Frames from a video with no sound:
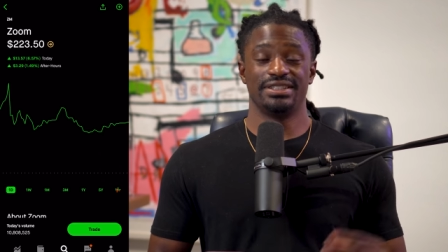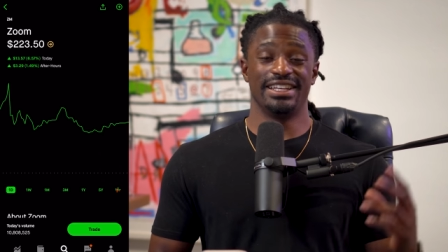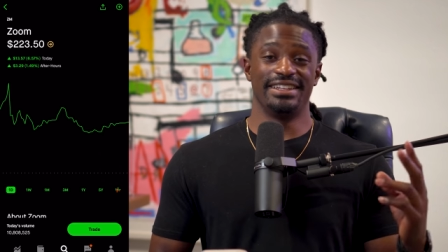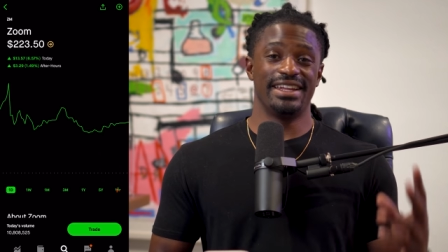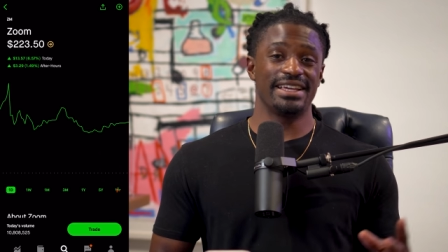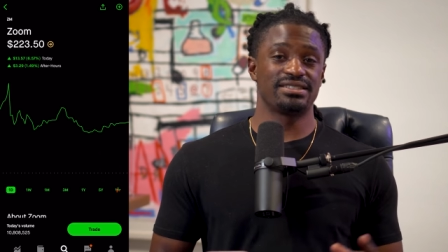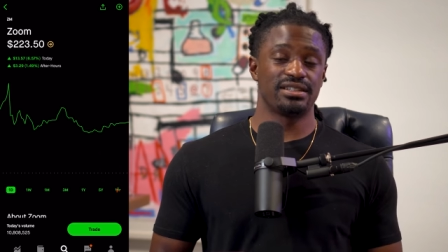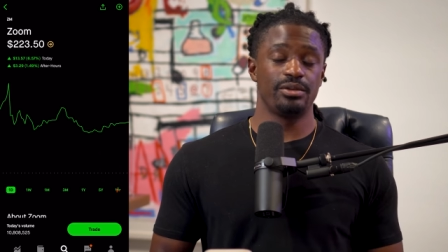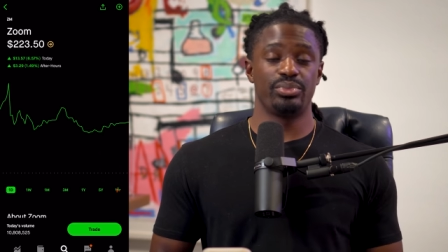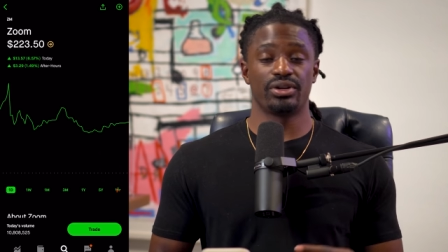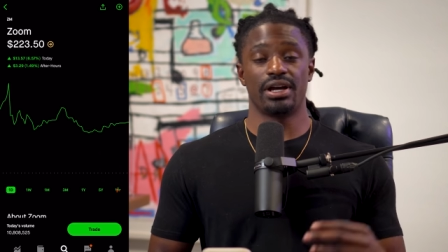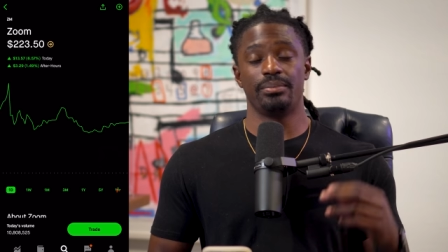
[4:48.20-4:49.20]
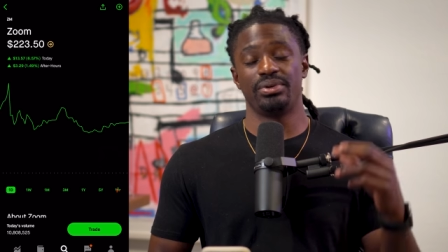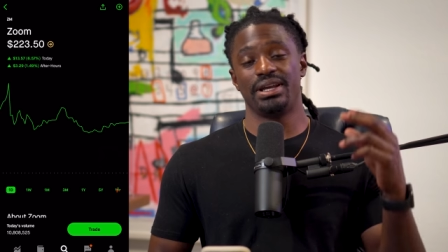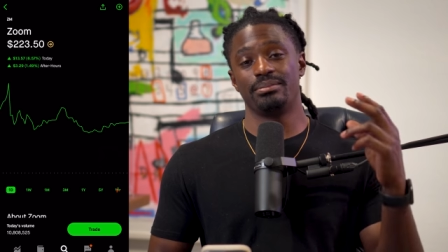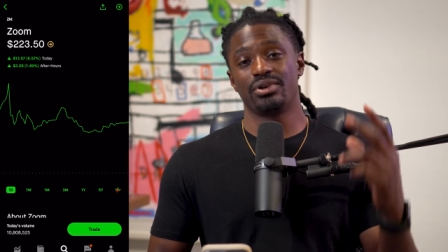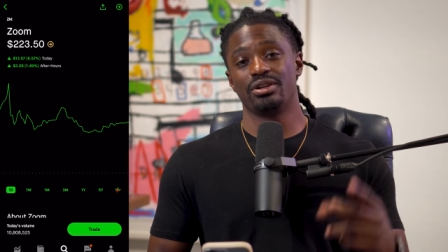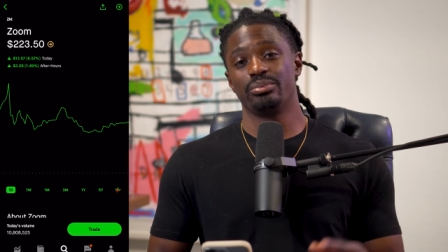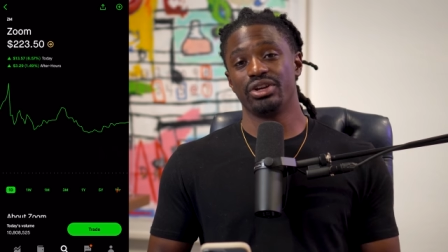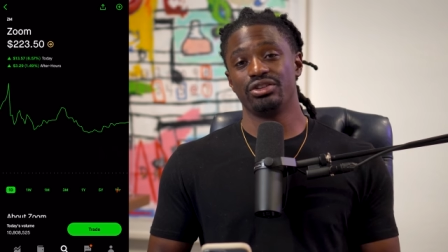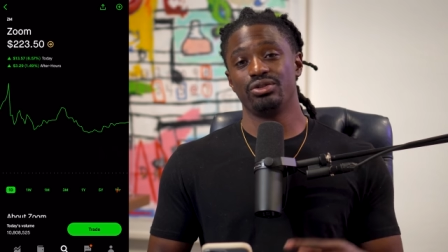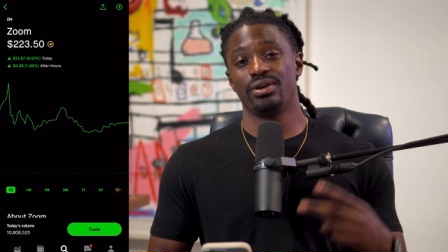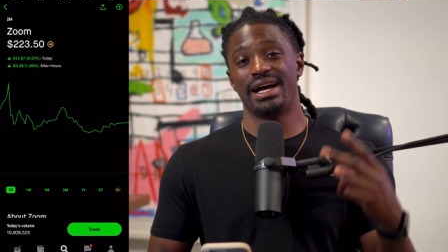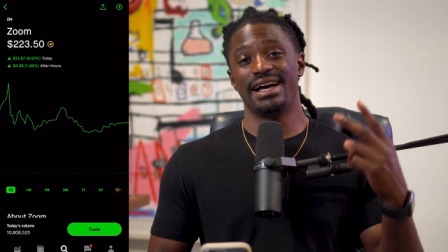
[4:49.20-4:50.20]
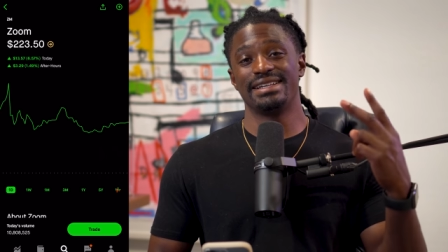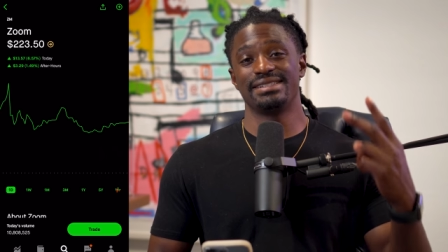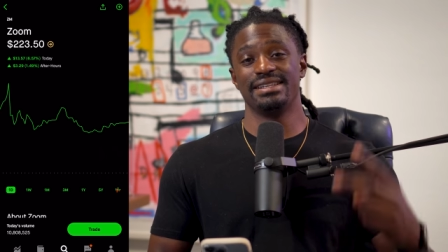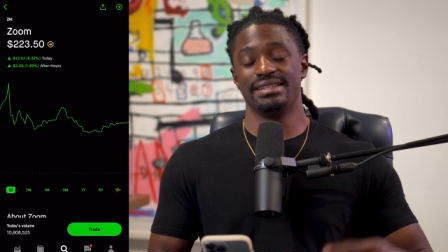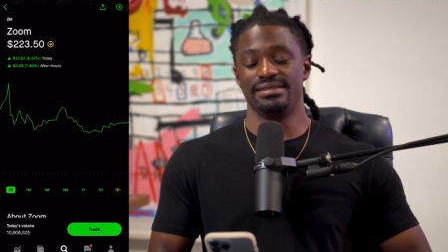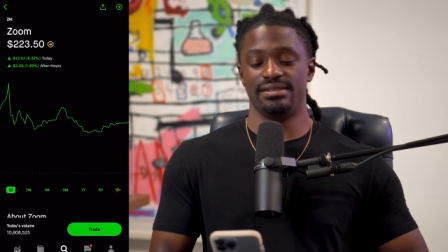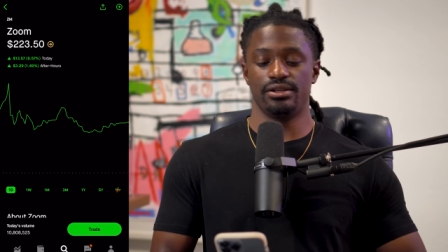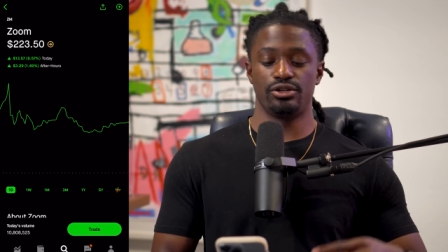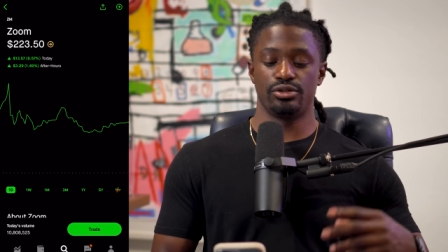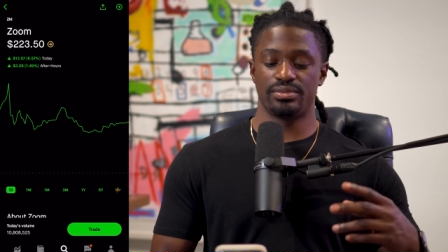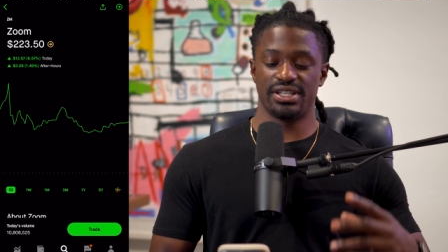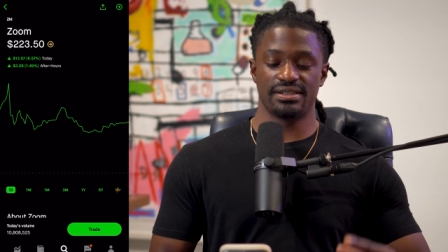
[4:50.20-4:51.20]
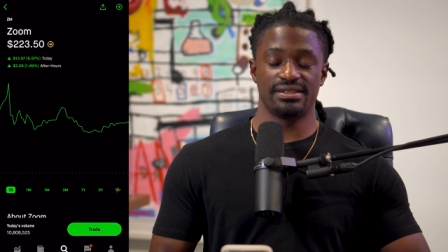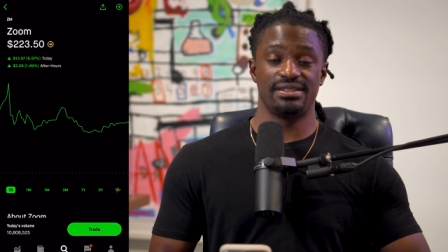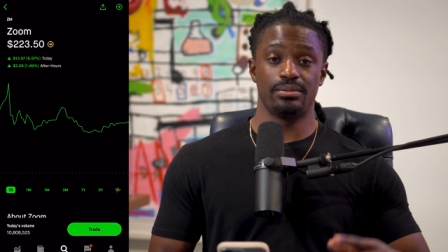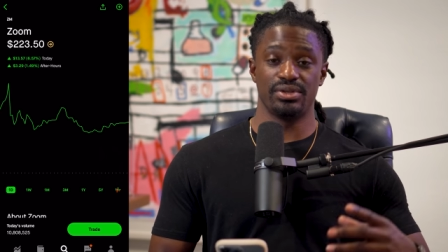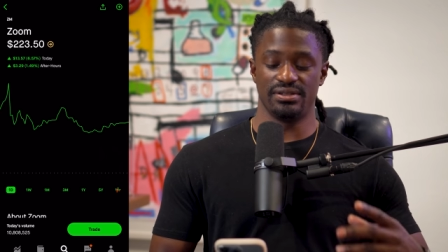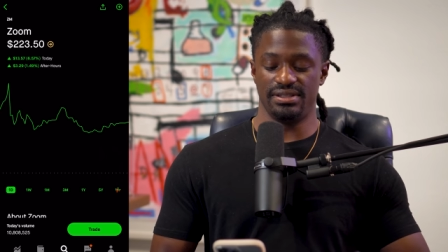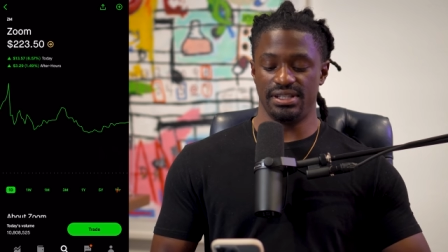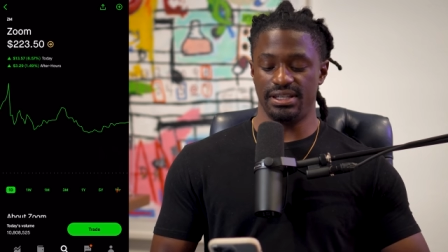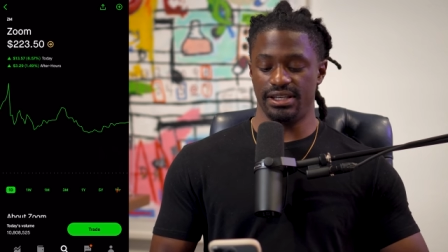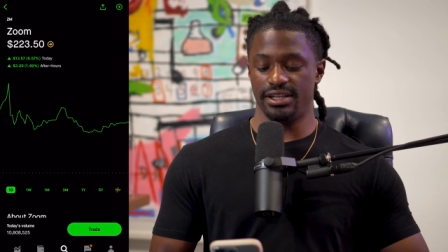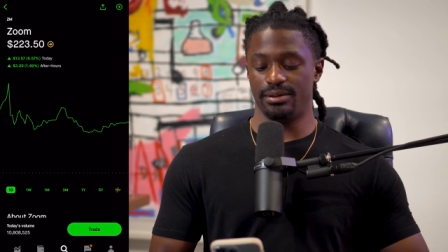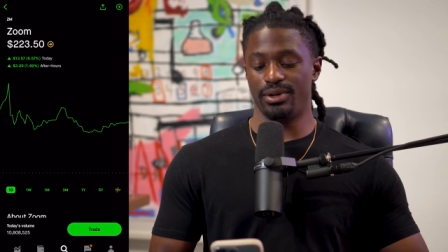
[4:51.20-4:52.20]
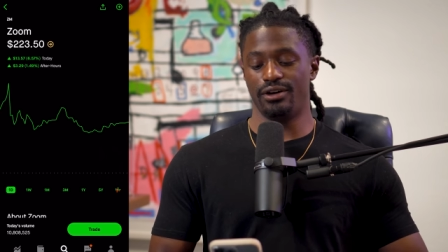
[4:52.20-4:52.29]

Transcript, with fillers: The next sleeper company I'm gonna bring you guys is Zoom, ticker symbol ZM.